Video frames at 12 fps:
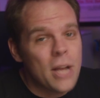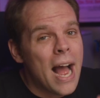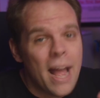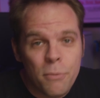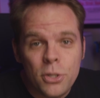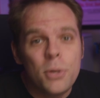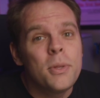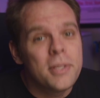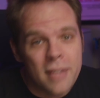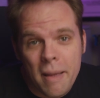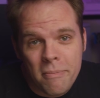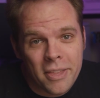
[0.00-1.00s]
I would do the
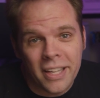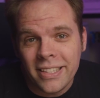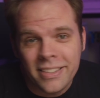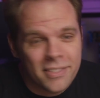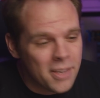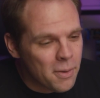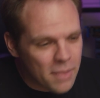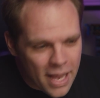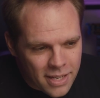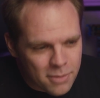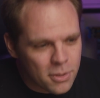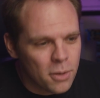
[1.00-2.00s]
same thing. So
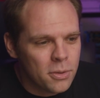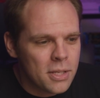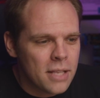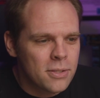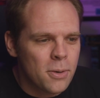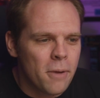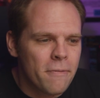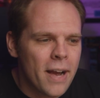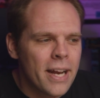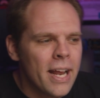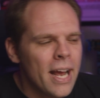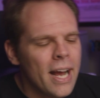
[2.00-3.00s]
that's totally
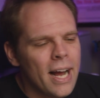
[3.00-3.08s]
fine.